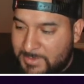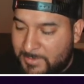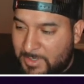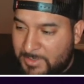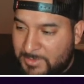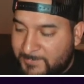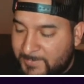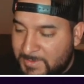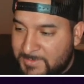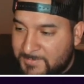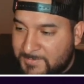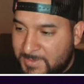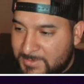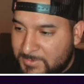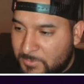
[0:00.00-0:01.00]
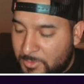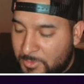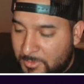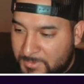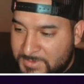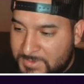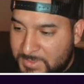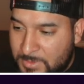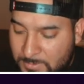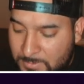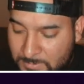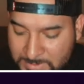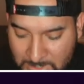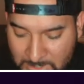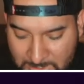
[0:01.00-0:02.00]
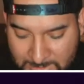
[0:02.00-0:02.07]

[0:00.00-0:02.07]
and my defensive ends going on those zones